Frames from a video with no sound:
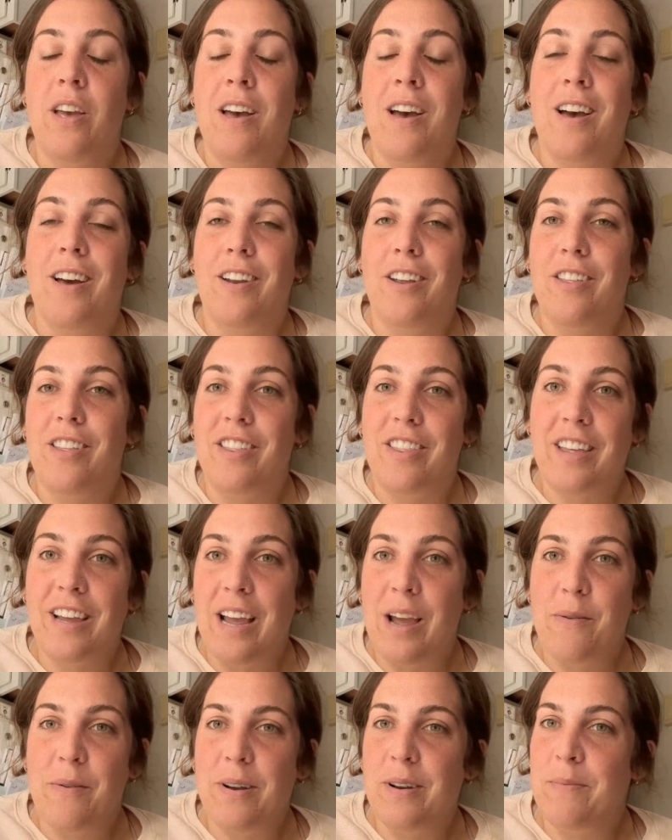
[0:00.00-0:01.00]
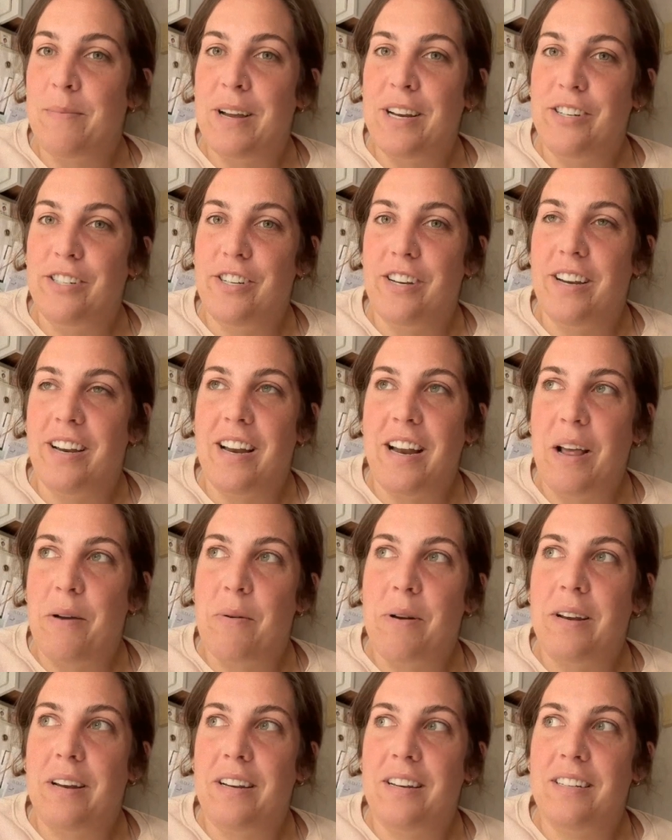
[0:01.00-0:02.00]
Another thing I wanted to mention, and I
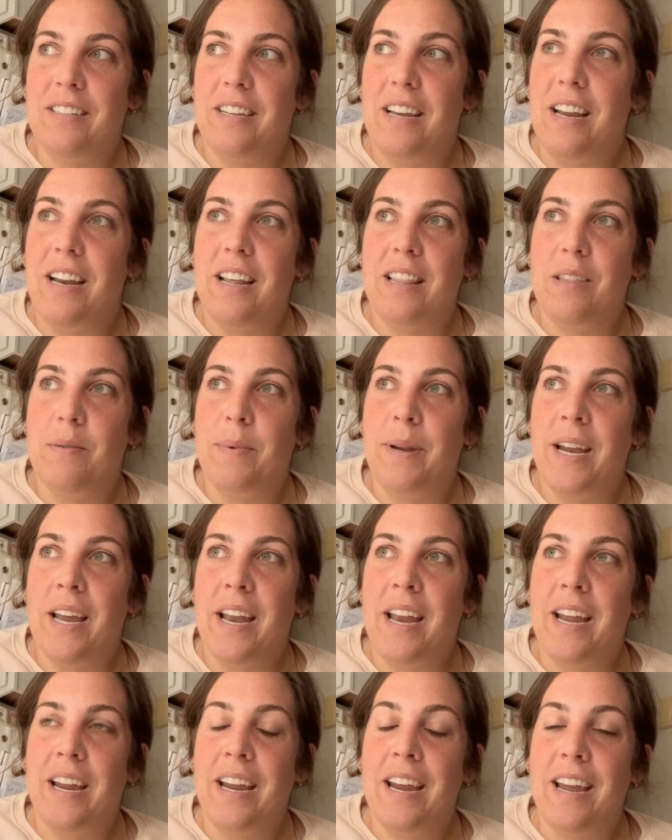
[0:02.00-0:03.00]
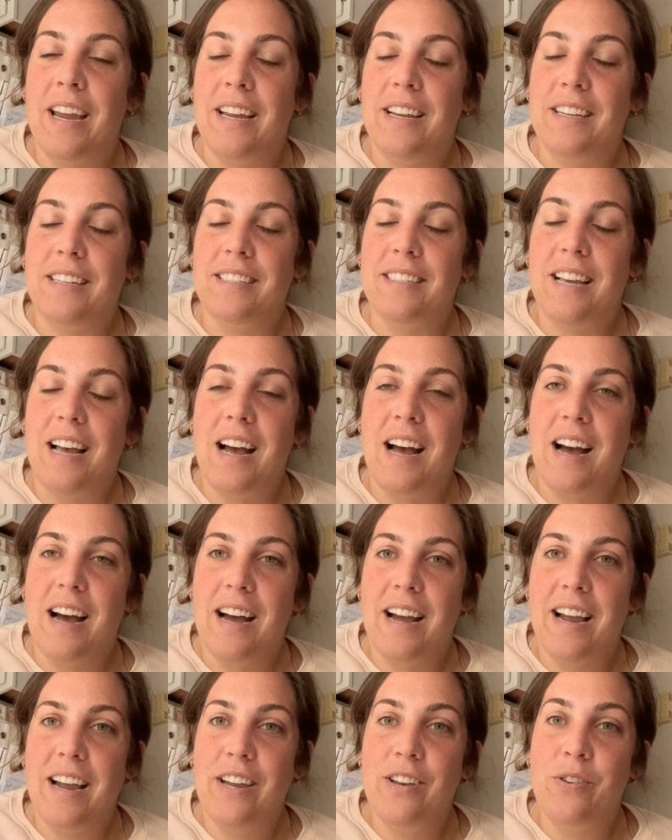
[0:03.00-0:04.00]
wanted to say it at the beginning, is
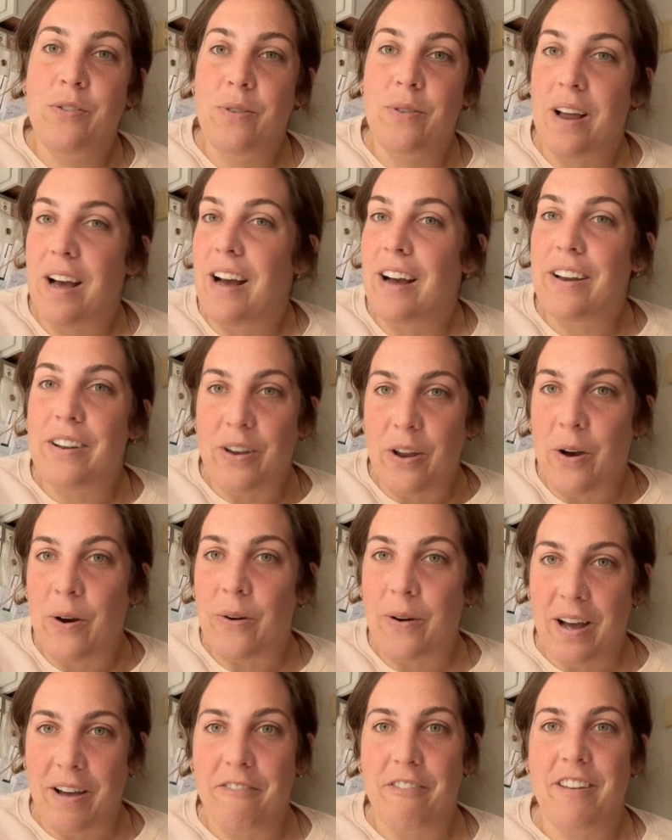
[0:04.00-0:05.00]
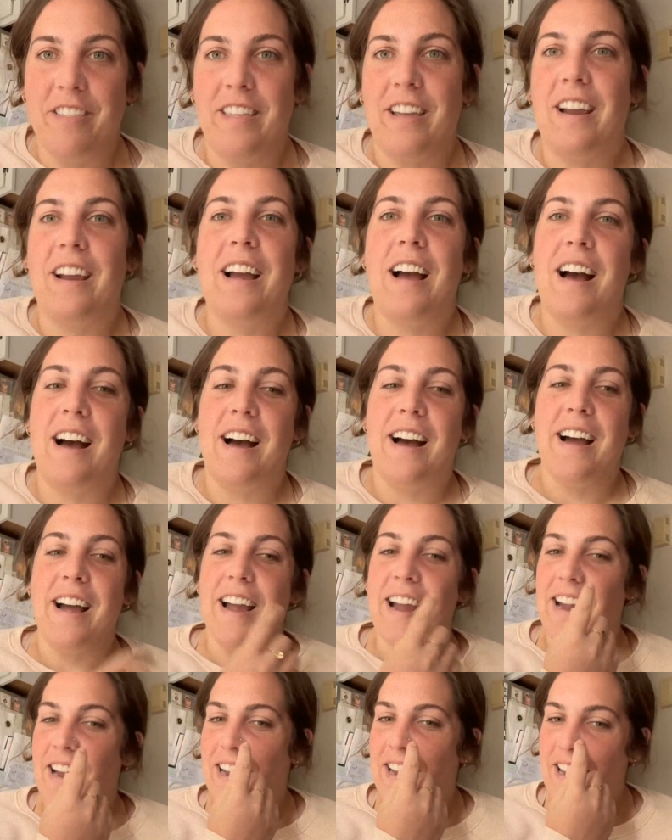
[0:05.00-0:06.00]
I do not know everything.
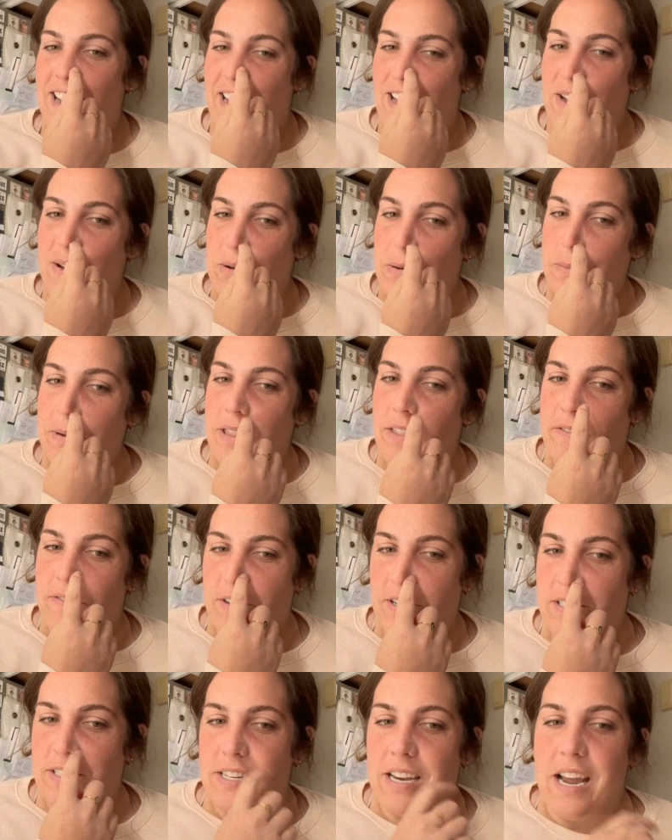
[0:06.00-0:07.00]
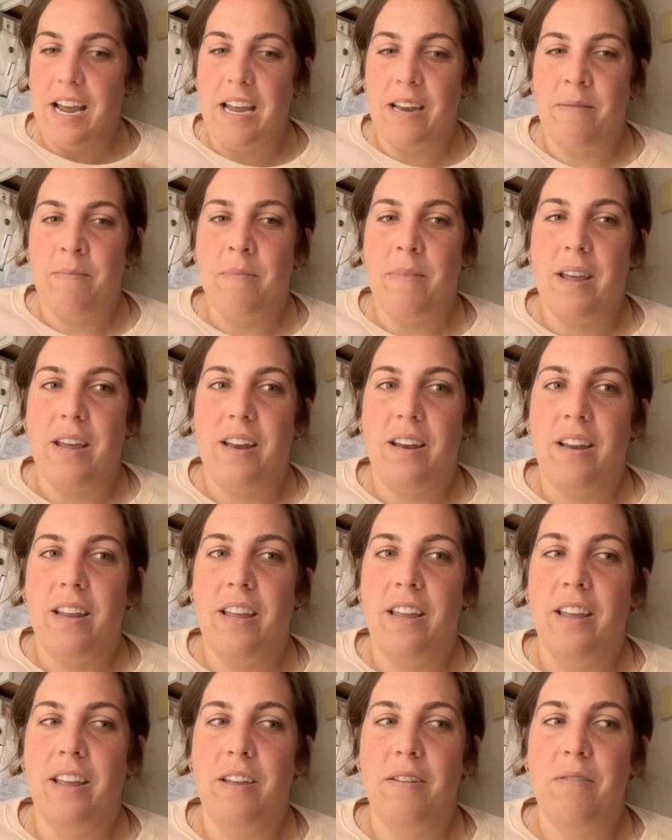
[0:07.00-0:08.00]
I will be the first to admit
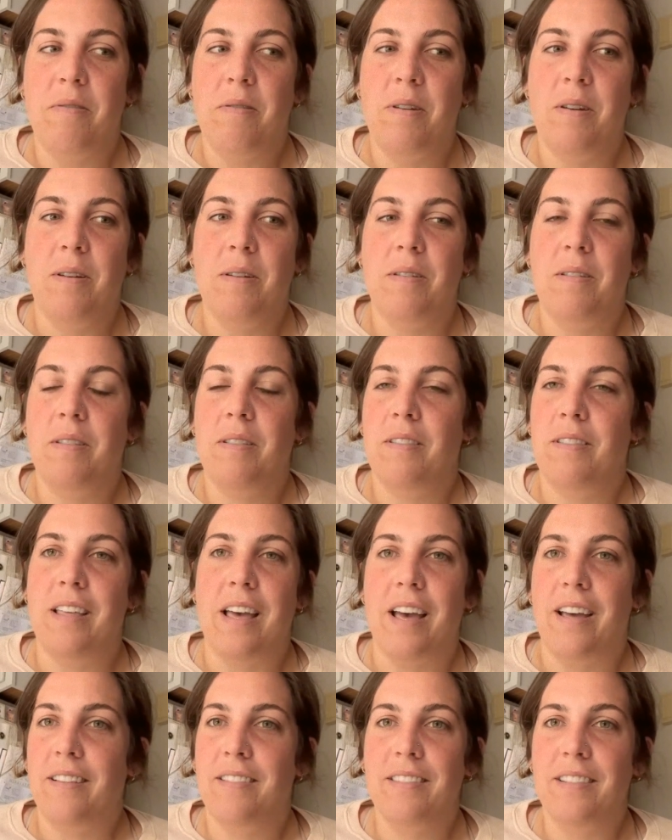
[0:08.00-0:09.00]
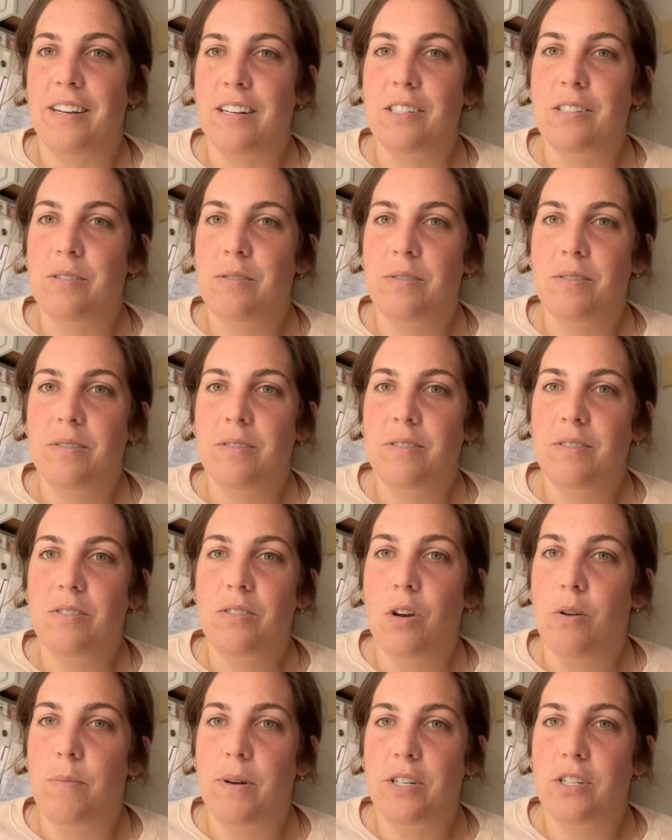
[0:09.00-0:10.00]
that there's
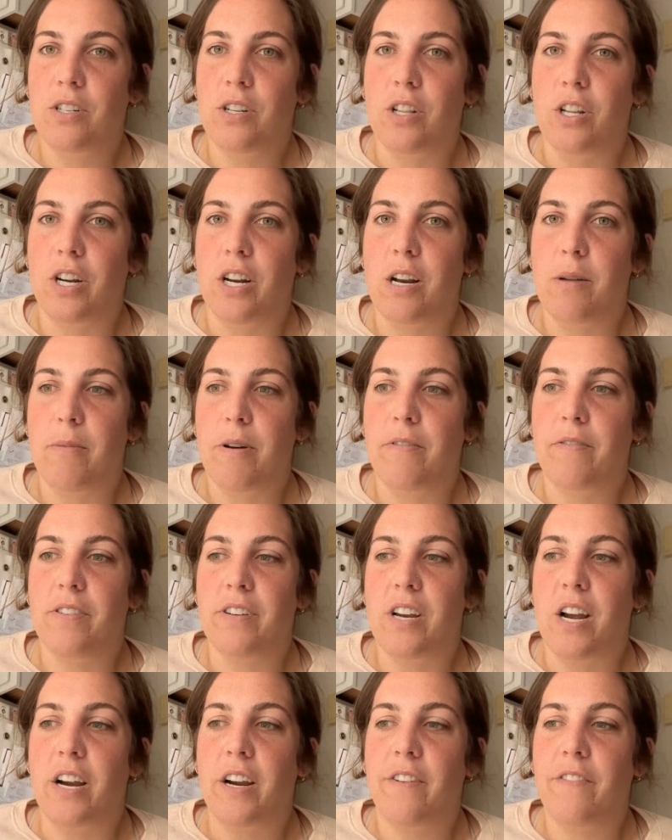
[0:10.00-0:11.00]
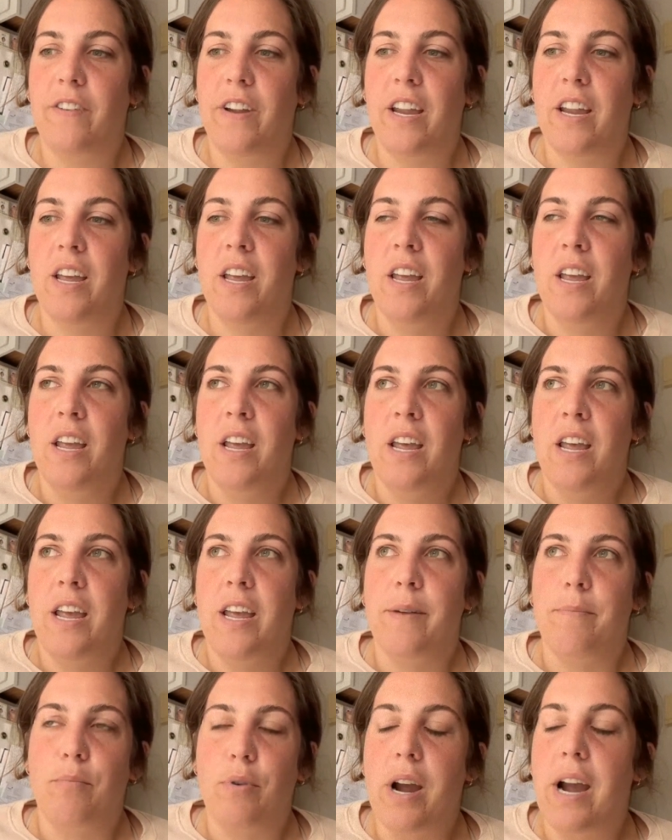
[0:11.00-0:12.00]
so much to learn about photography
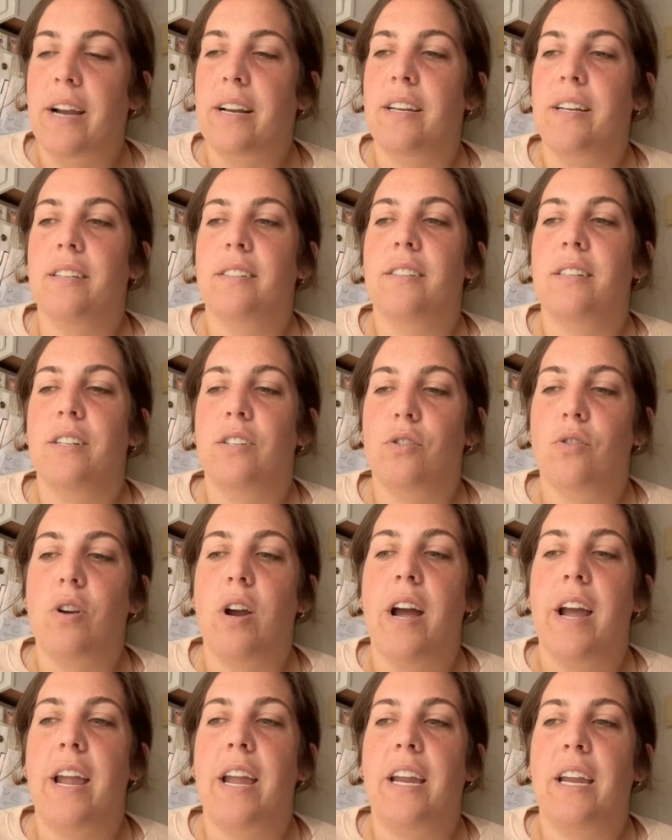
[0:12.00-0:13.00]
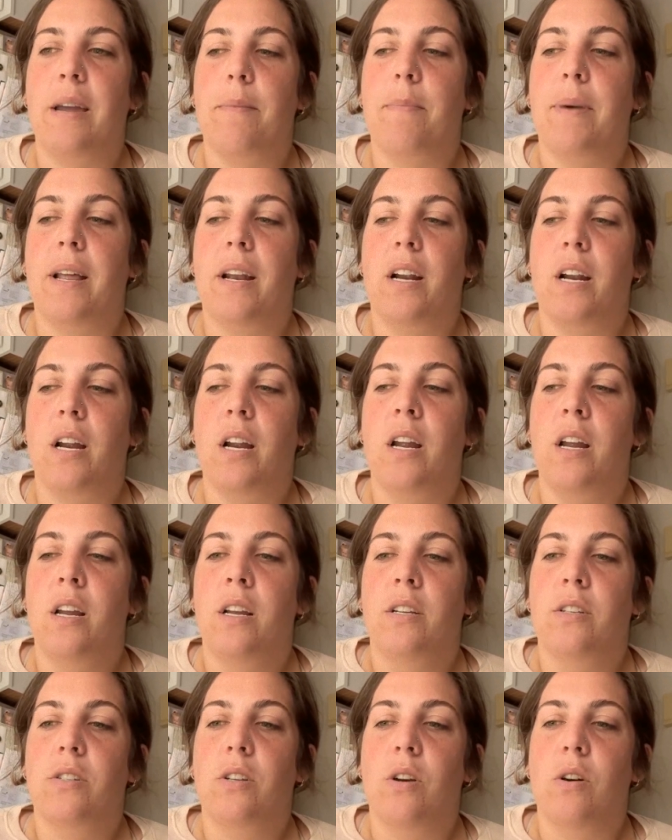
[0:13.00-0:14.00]
and practice and try and get better.
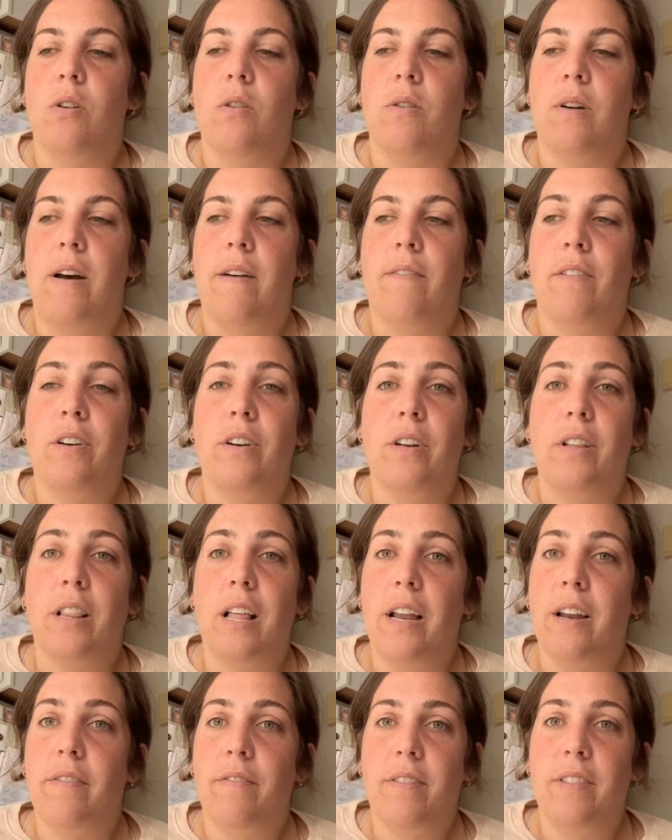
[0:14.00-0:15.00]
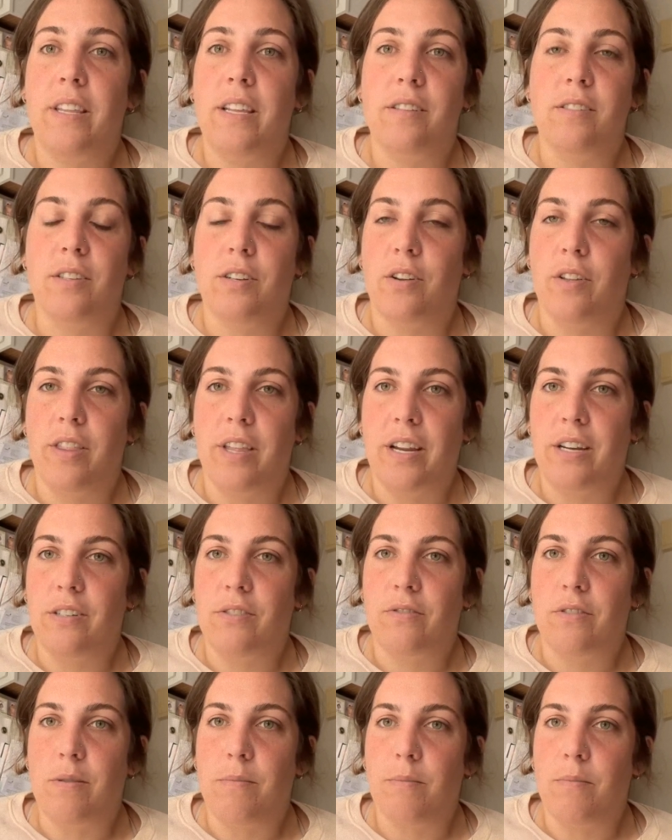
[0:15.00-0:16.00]
So I've learned a lot of these little things
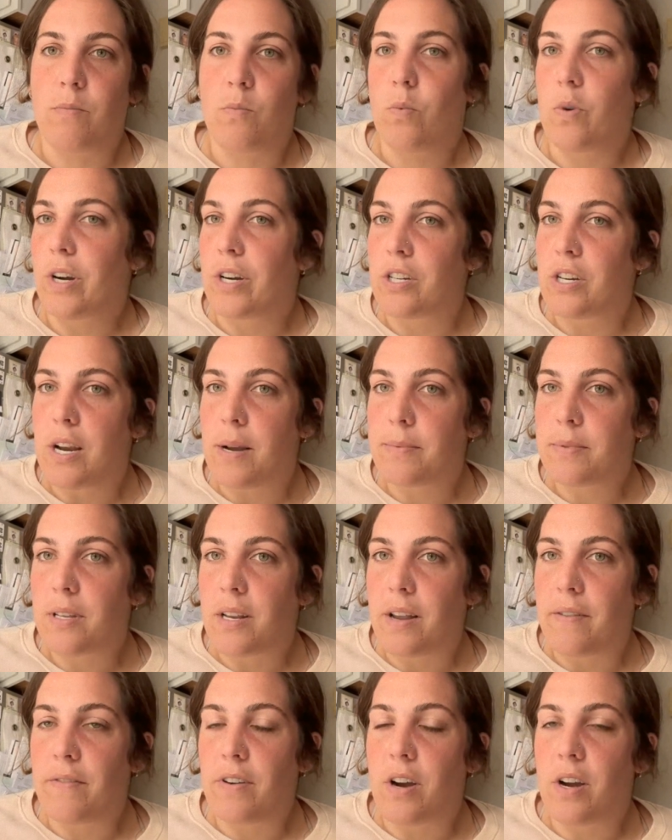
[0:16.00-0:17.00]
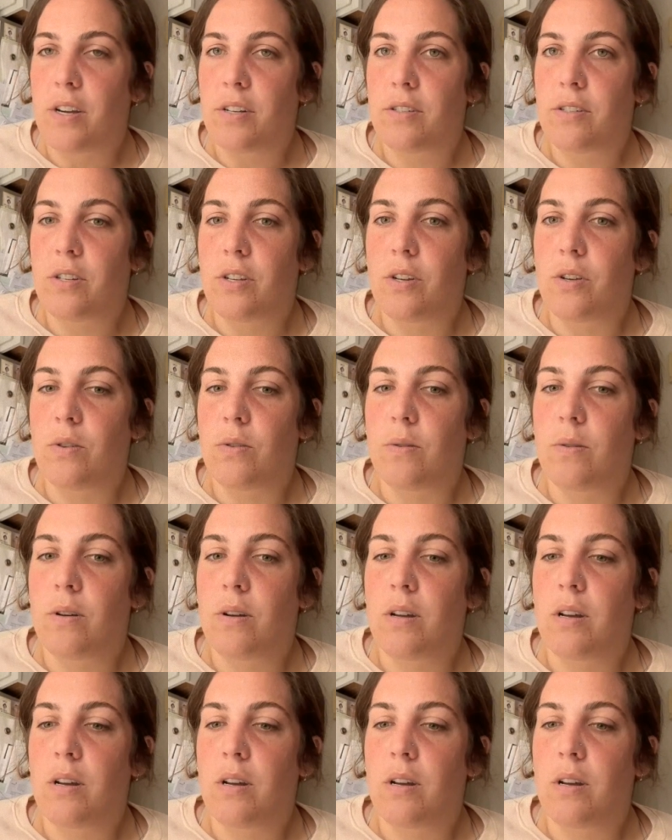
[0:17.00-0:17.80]
from workshops that I've gone to,